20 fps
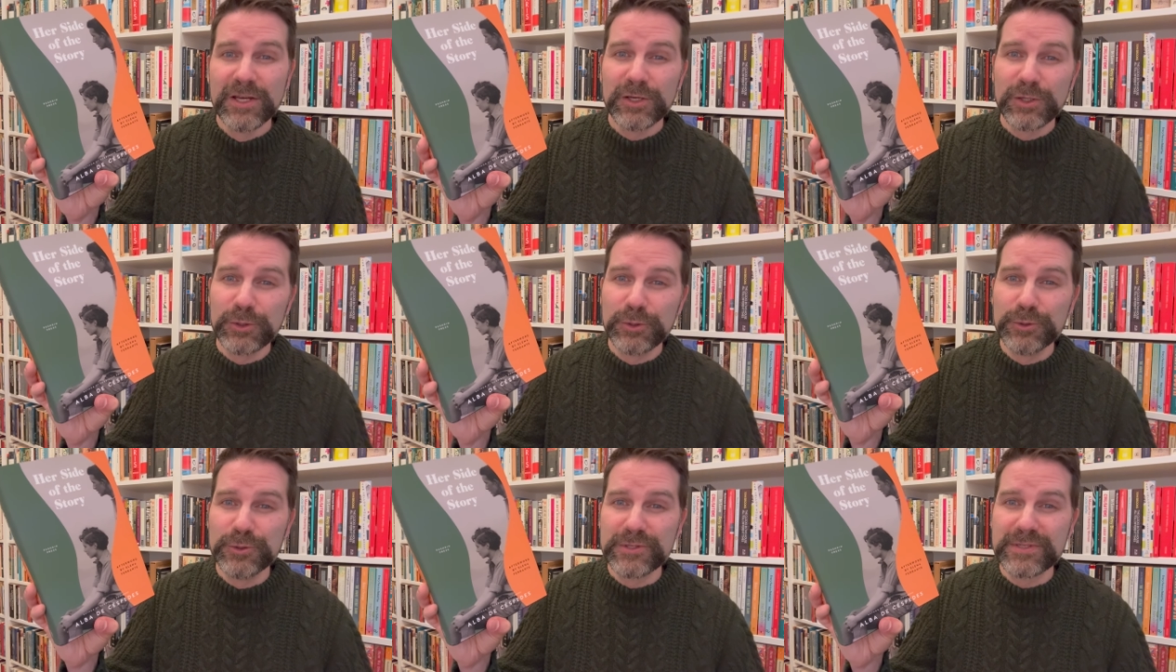
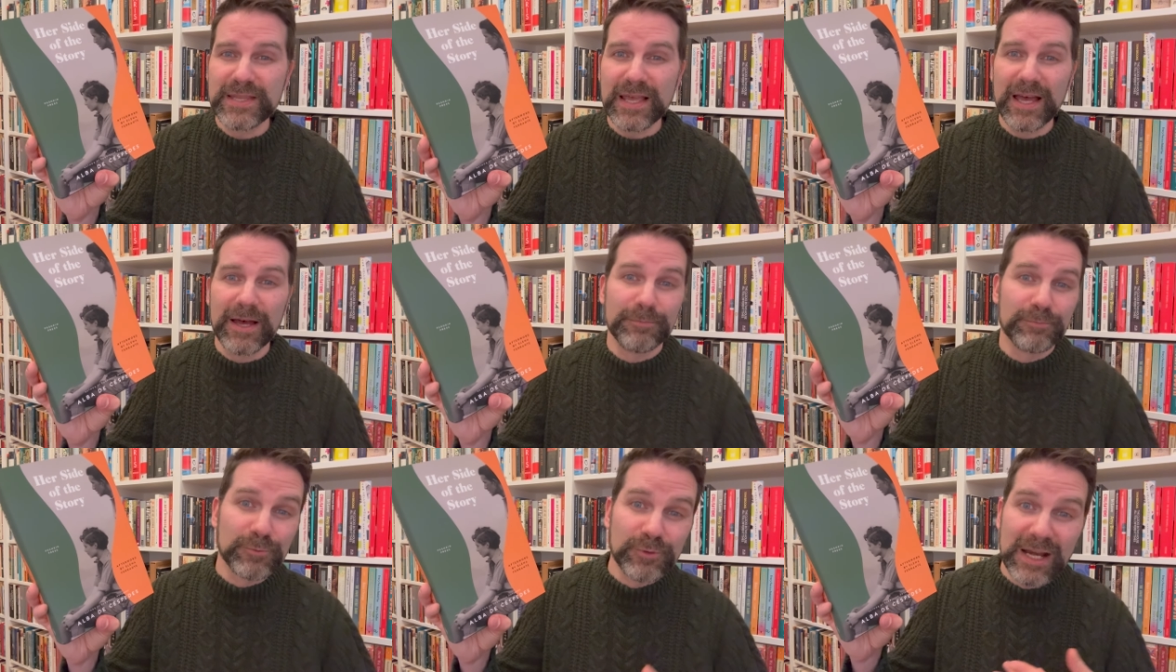who's
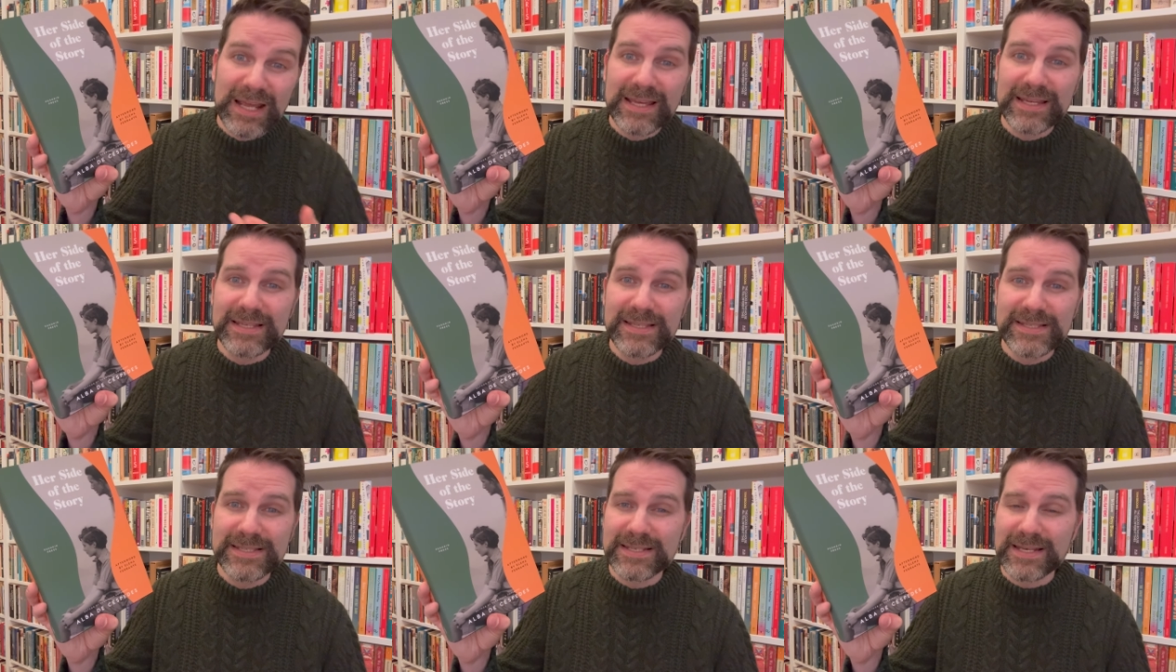um,
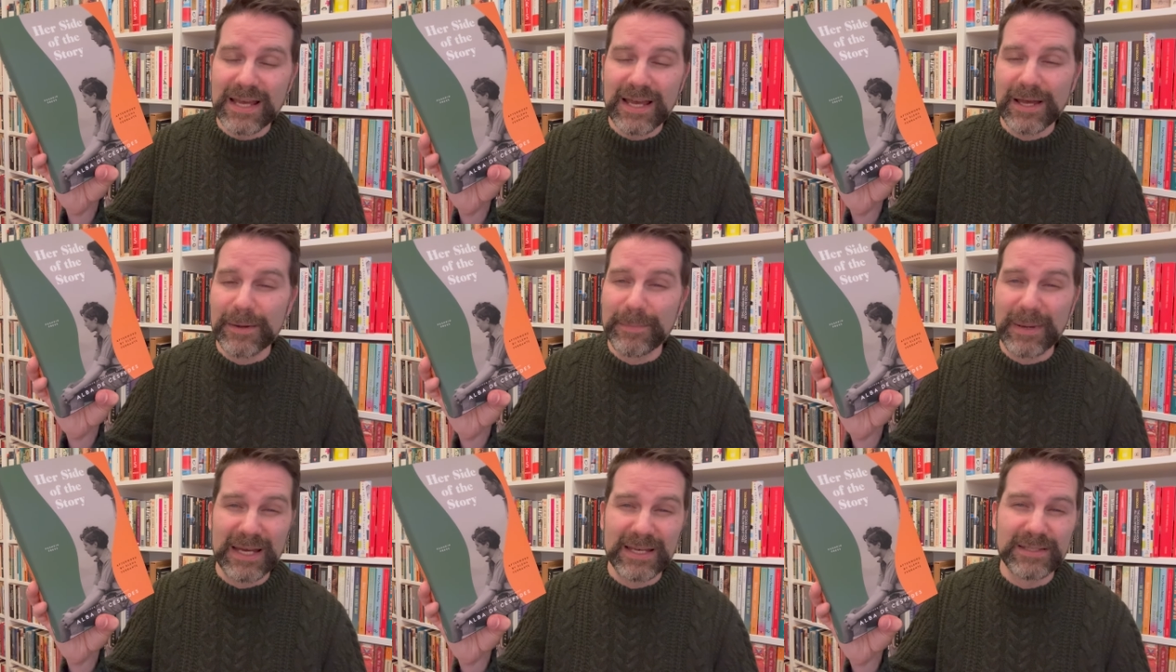raised
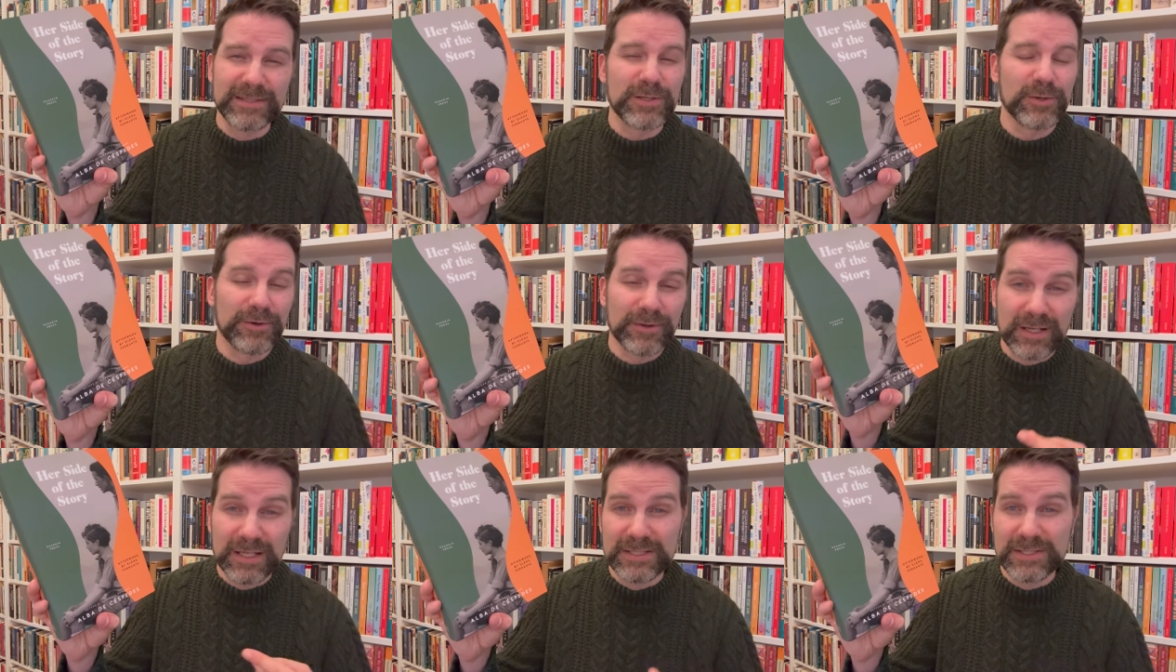uh, by
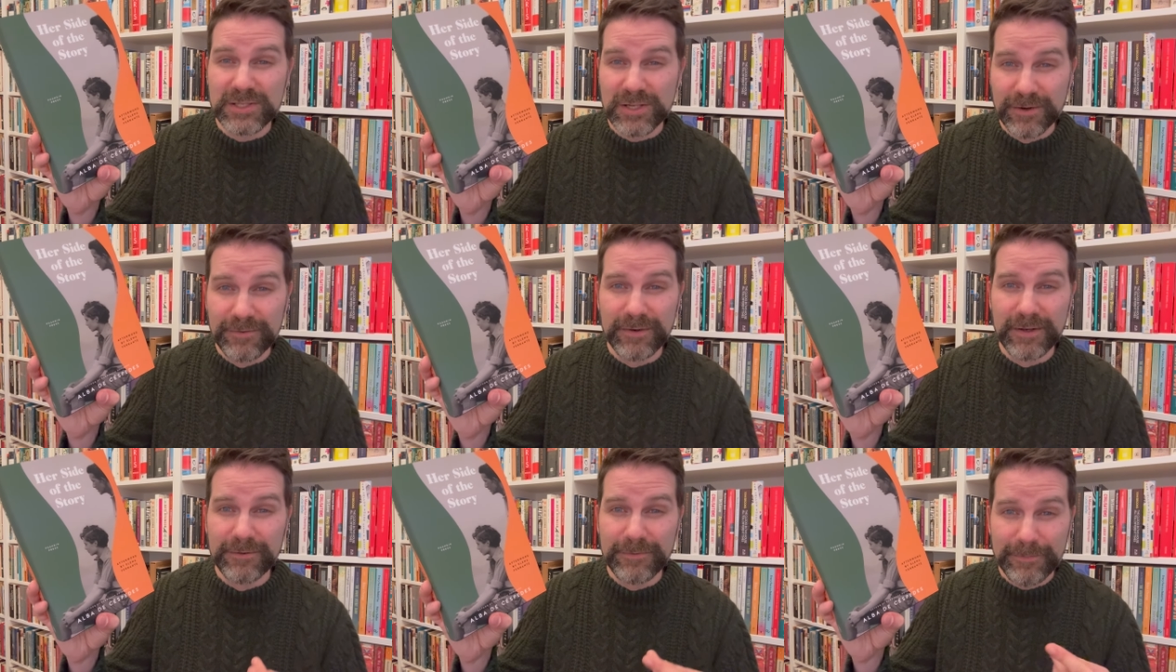sort of
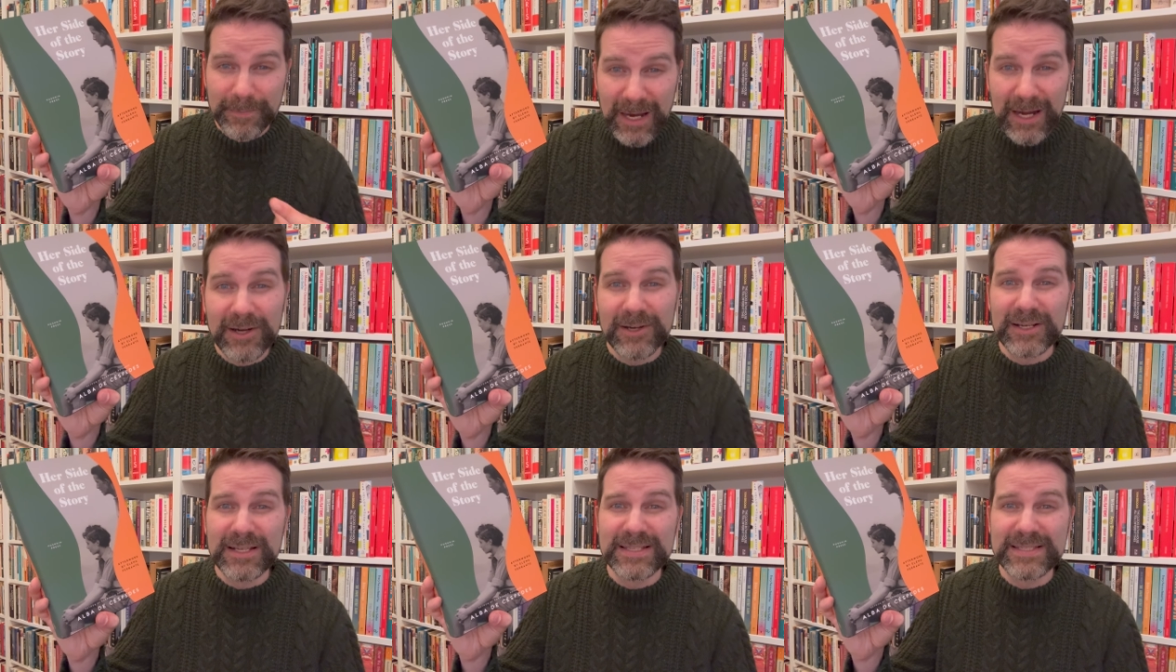conservative
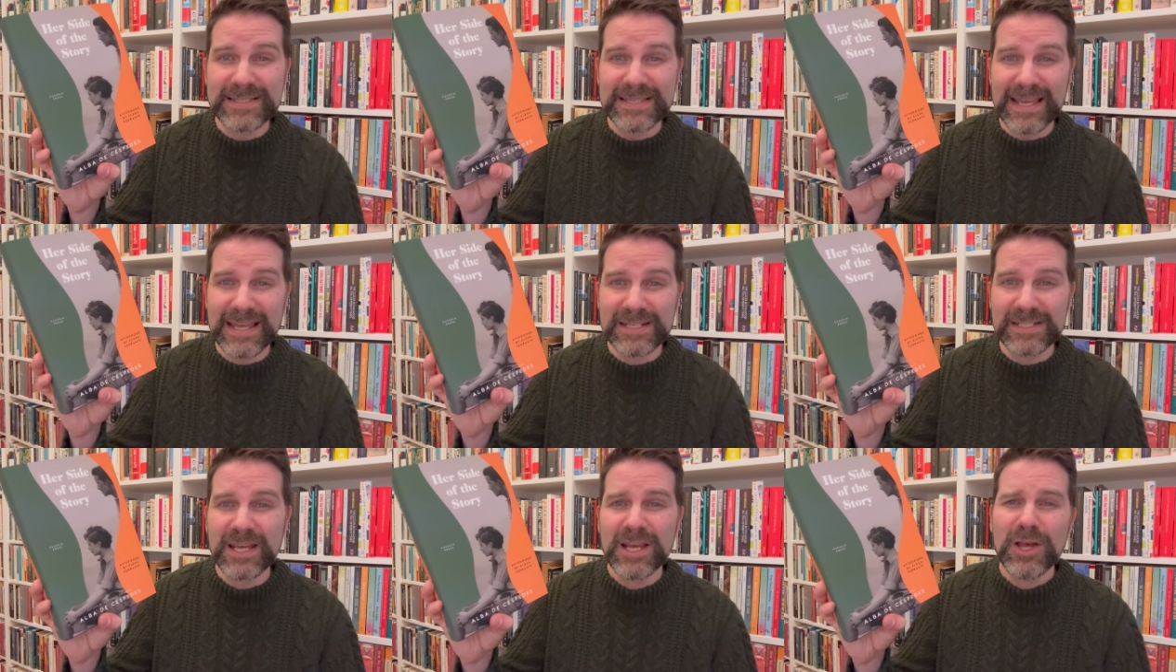parents
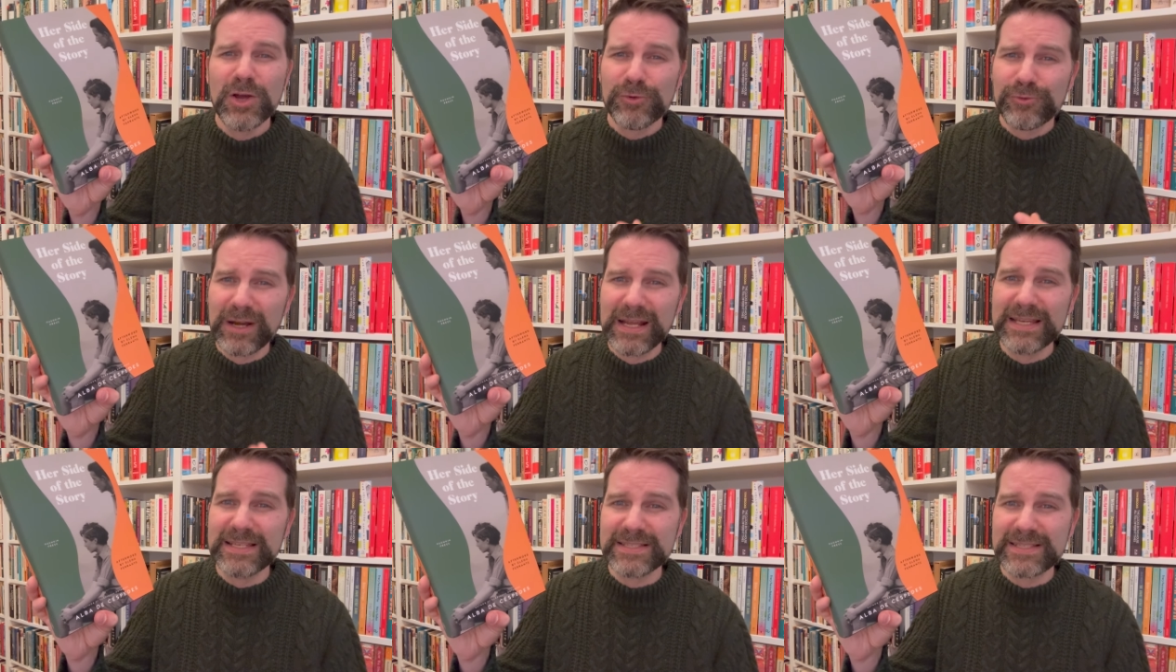and
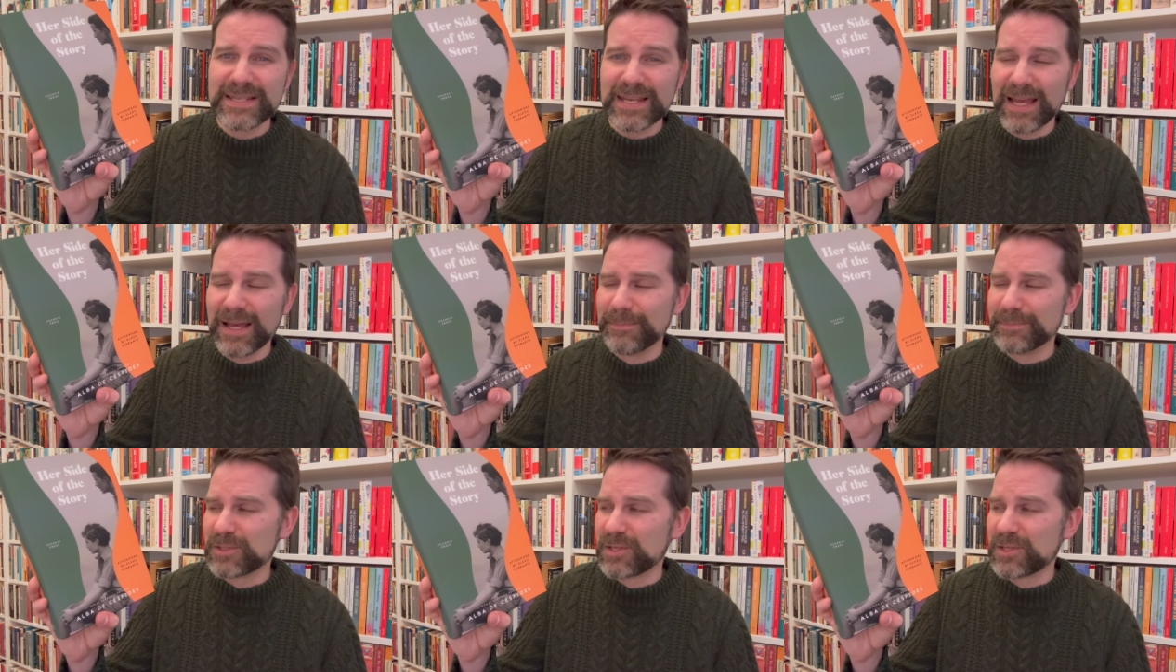raised um,